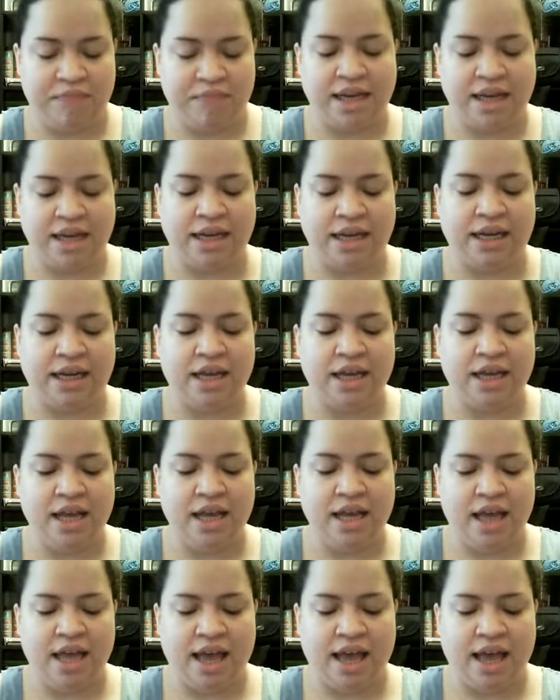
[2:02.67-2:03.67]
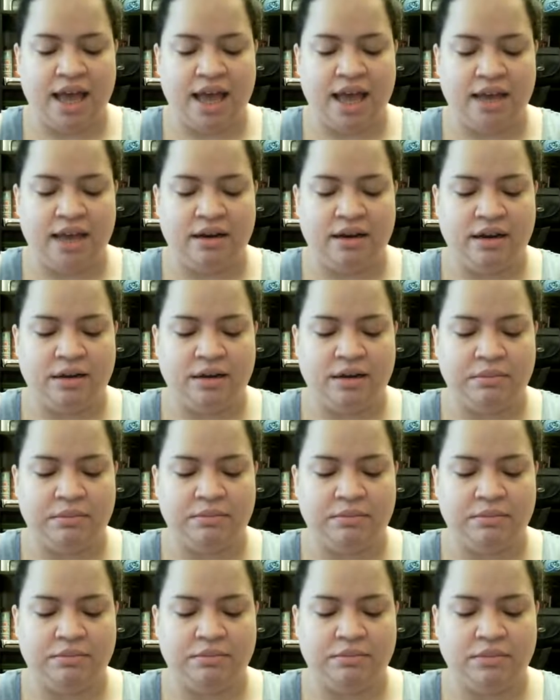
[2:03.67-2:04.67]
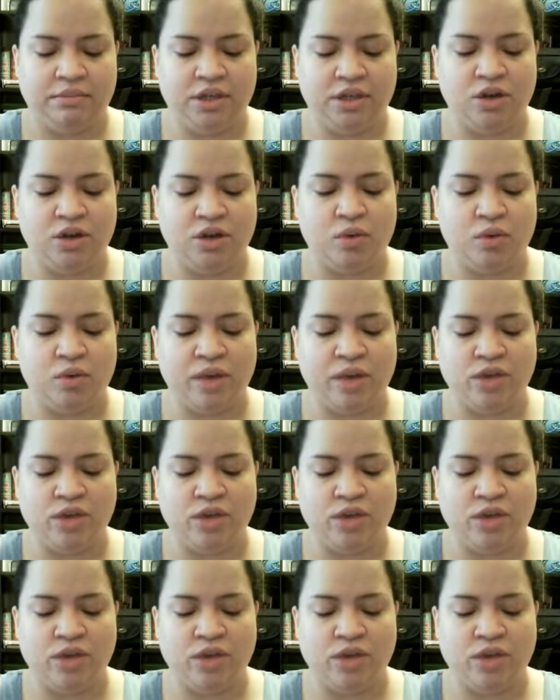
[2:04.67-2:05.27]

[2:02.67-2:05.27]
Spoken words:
making it. And you know,